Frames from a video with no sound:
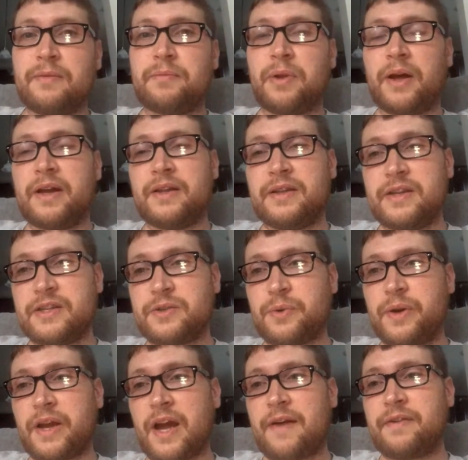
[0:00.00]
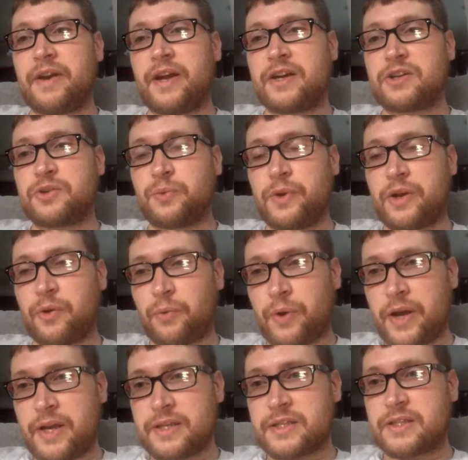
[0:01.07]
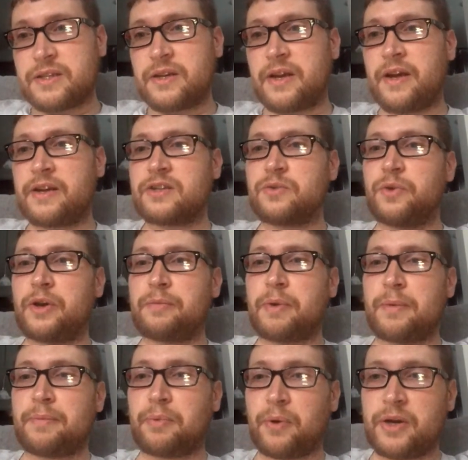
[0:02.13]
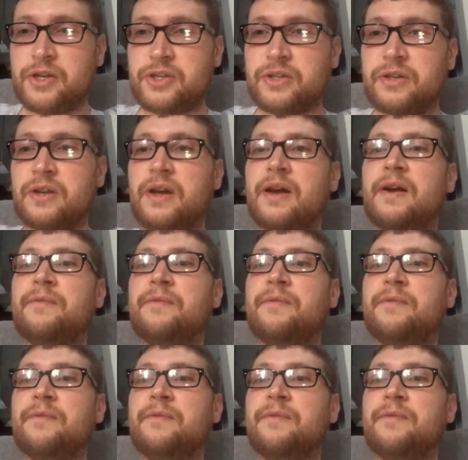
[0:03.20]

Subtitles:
playing this week, having an extra week of rest, extra week of preparation.